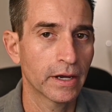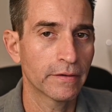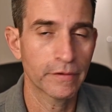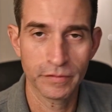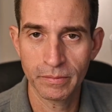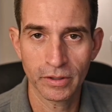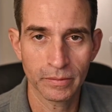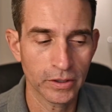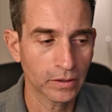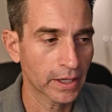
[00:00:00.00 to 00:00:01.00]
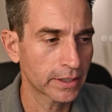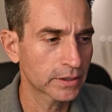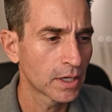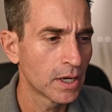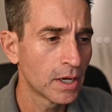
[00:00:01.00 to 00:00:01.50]
50 millimeter
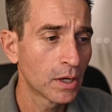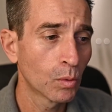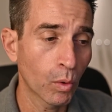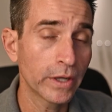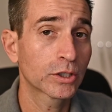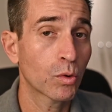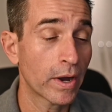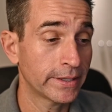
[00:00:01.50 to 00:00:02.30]
lens, was quite